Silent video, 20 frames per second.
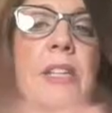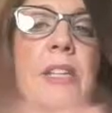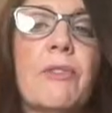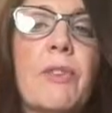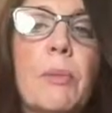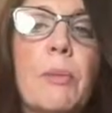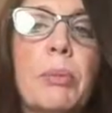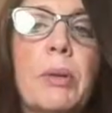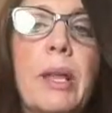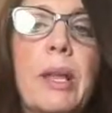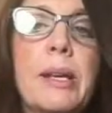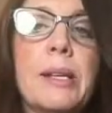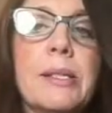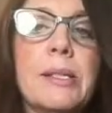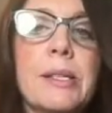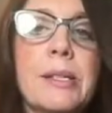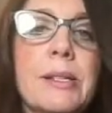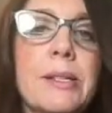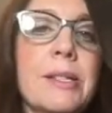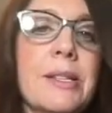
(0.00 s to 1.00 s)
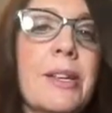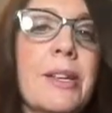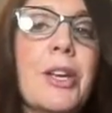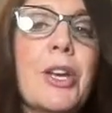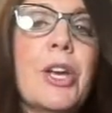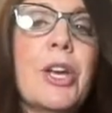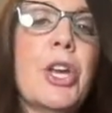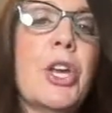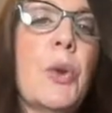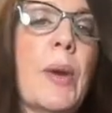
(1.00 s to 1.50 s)
different places.
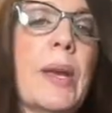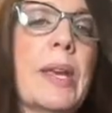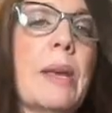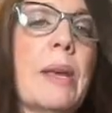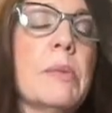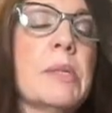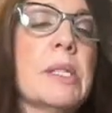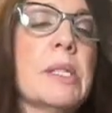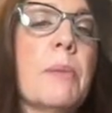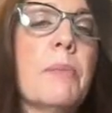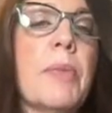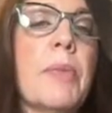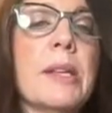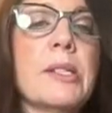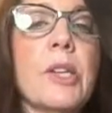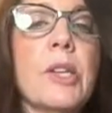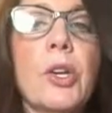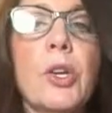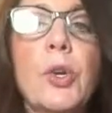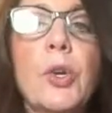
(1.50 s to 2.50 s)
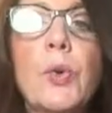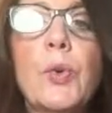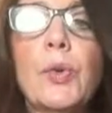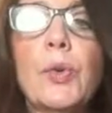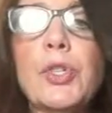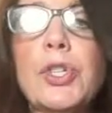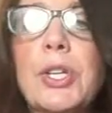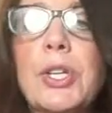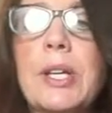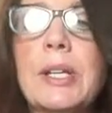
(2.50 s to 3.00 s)
I keep some things on Google
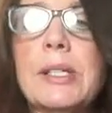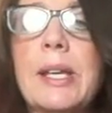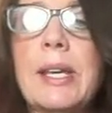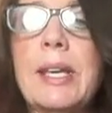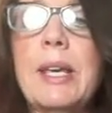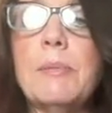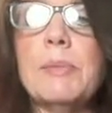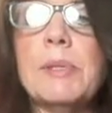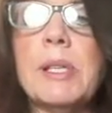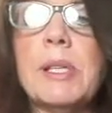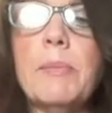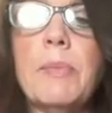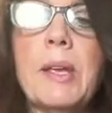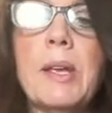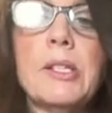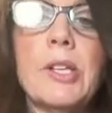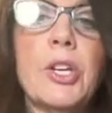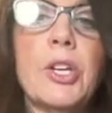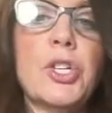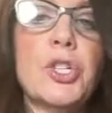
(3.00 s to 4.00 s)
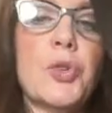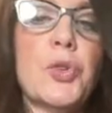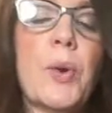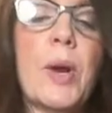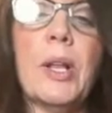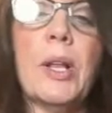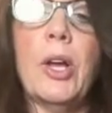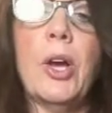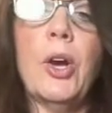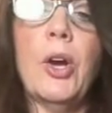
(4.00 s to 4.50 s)
Sheets. I keep some things on a
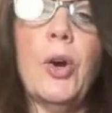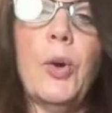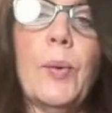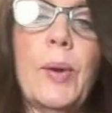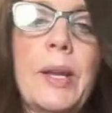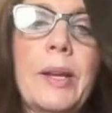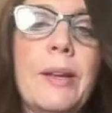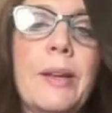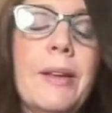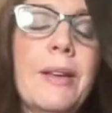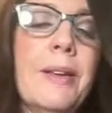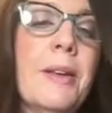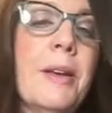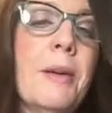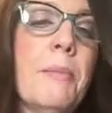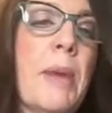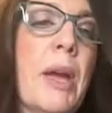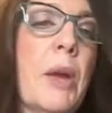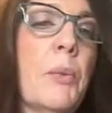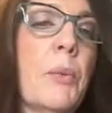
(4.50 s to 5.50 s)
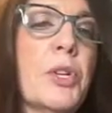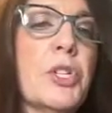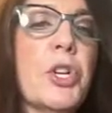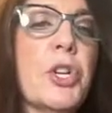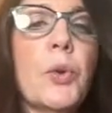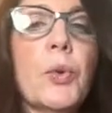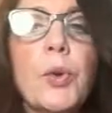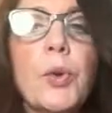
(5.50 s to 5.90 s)
Trello, and my original